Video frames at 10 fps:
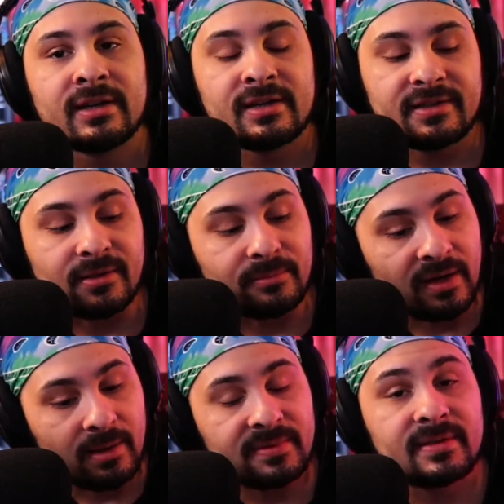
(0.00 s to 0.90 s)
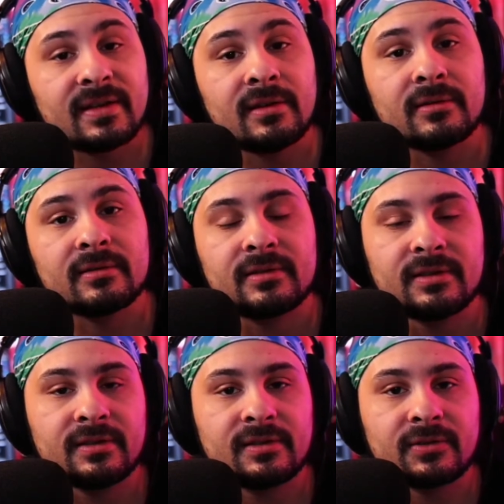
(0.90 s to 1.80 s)
Sometimes it's here in
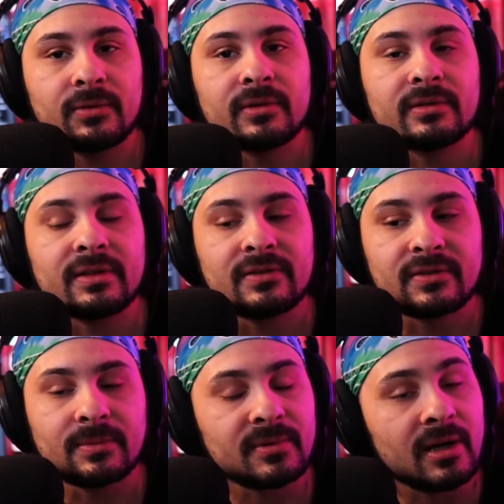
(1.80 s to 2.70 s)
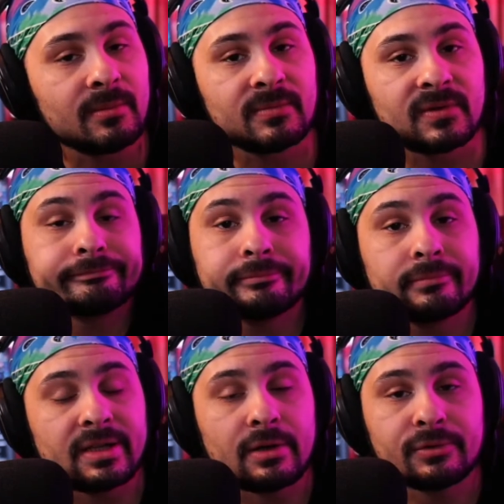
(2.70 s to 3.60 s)
the Discord, and sometimes
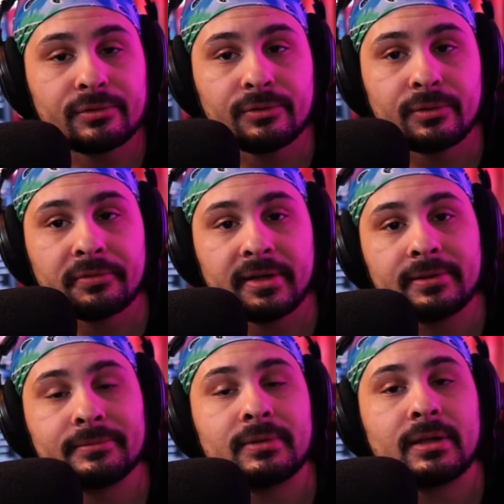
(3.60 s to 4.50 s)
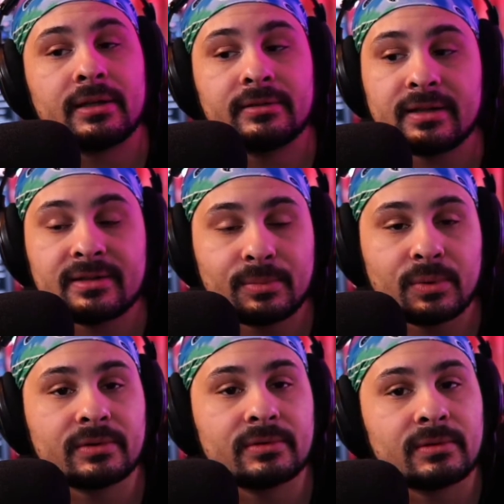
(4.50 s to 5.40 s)
it's out doing your own thing. And that's
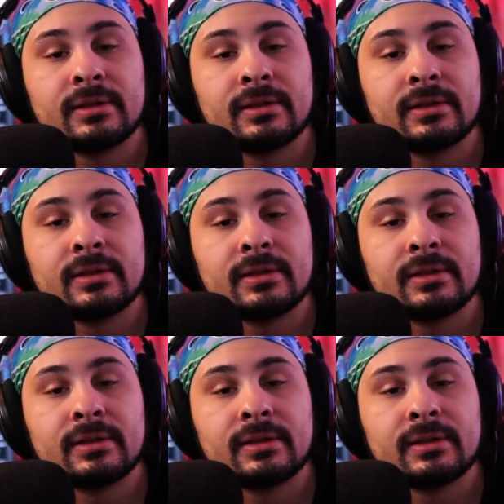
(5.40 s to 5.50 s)
important.